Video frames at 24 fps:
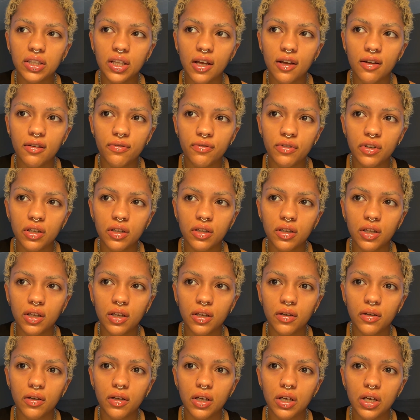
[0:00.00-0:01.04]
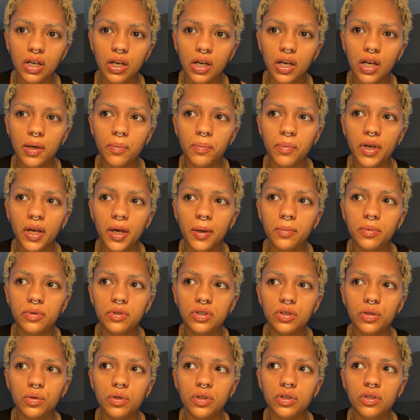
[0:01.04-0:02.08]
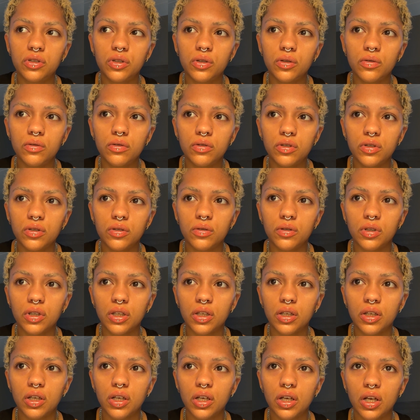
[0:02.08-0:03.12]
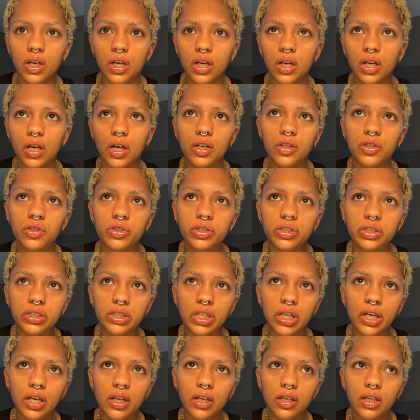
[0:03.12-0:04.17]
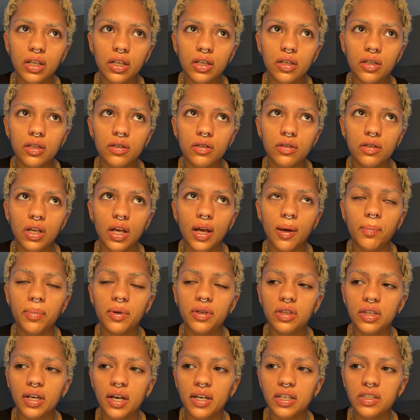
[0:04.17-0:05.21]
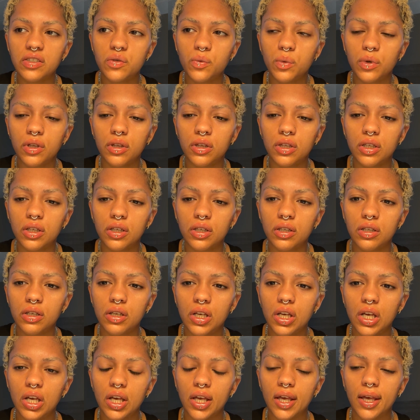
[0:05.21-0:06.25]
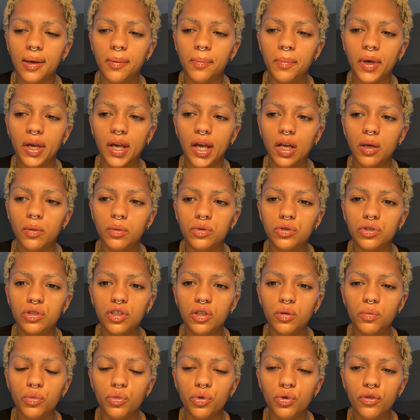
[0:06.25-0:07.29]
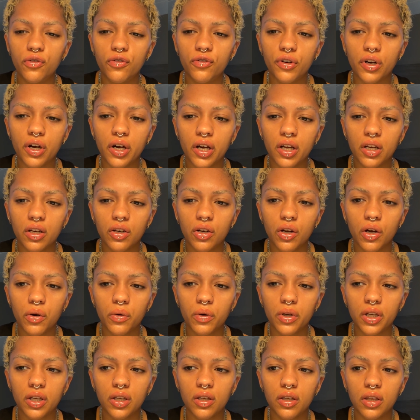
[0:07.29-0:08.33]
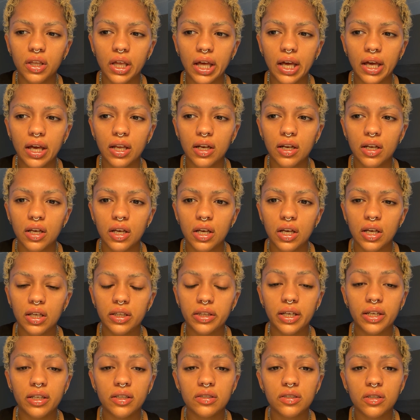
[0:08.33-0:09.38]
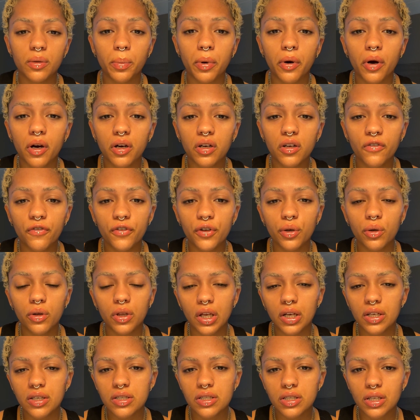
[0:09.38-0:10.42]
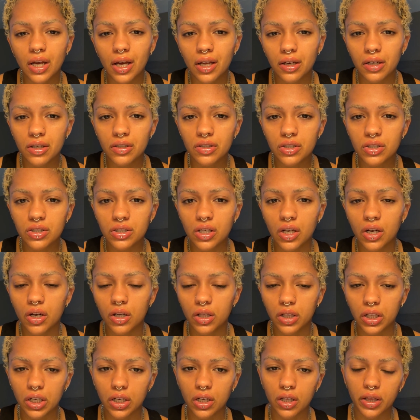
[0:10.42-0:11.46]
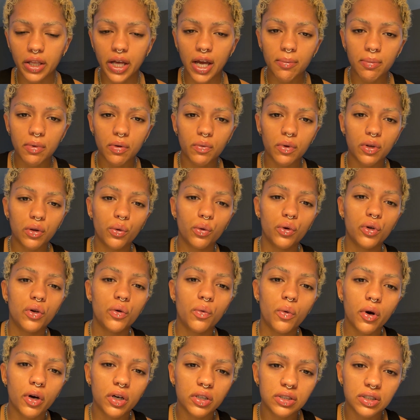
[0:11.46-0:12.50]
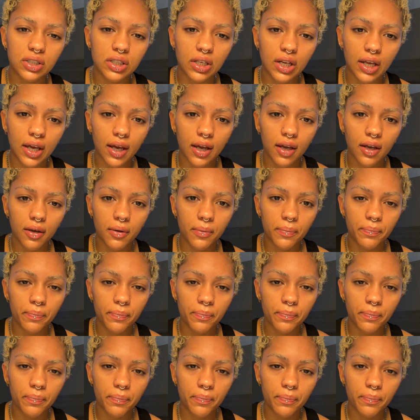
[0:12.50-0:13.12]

that feeling and be able to attune to it, understand it, empathize with it, and be able to move on knowing that that is a part of you that is not necessarily in alignment with who you are today,